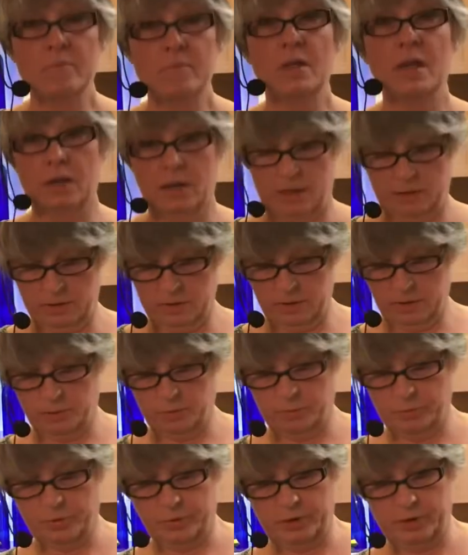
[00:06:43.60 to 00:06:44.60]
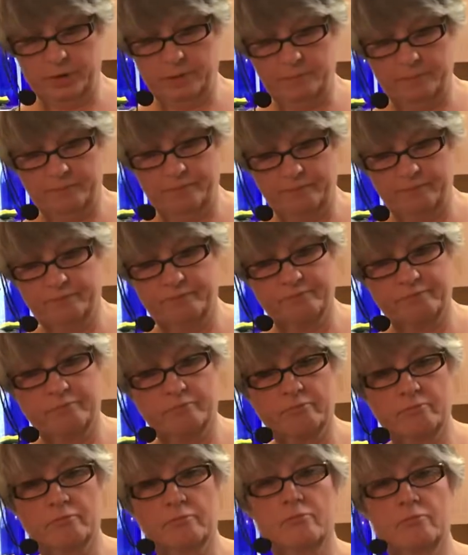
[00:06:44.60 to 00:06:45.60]
and they're pretty
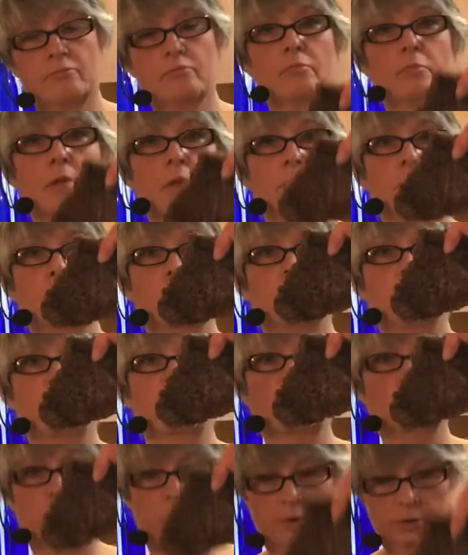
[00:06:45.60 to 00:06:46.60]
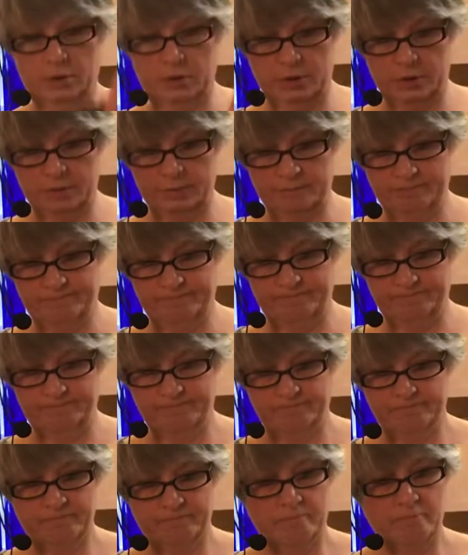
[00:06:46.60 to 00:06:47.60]
well cooked.
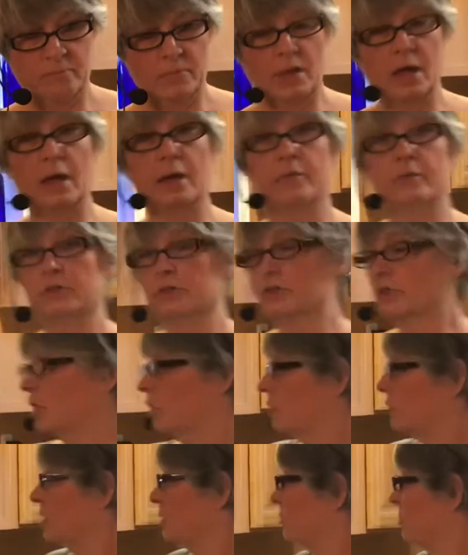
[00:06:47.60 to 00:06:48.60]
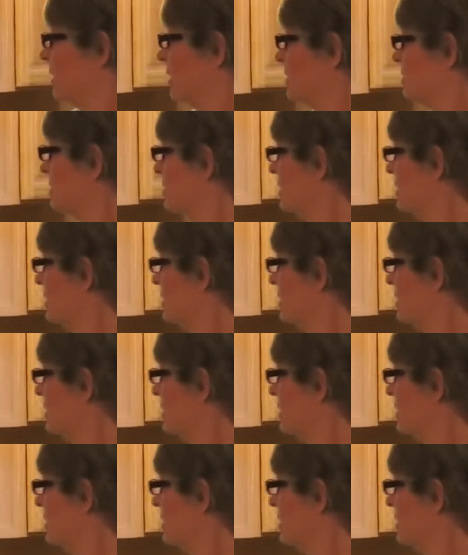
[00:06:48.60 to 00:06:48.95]
And this coating makes a